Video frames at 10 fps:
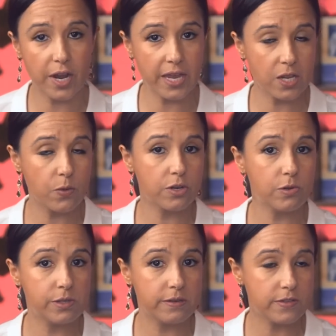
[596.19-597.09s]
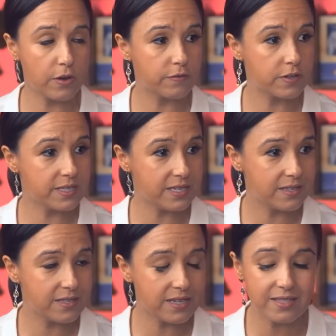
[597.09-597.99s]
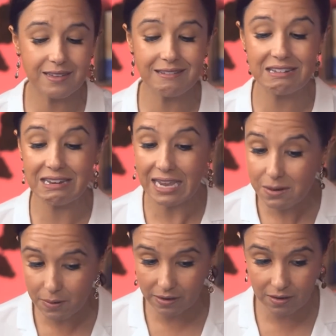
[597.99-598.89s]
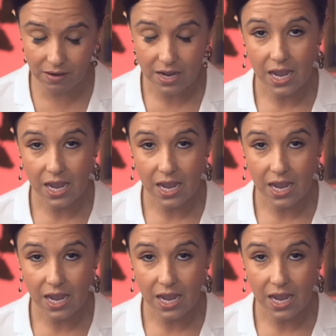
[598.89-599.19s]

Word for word: anyone who lives overseas, it's a nightmare.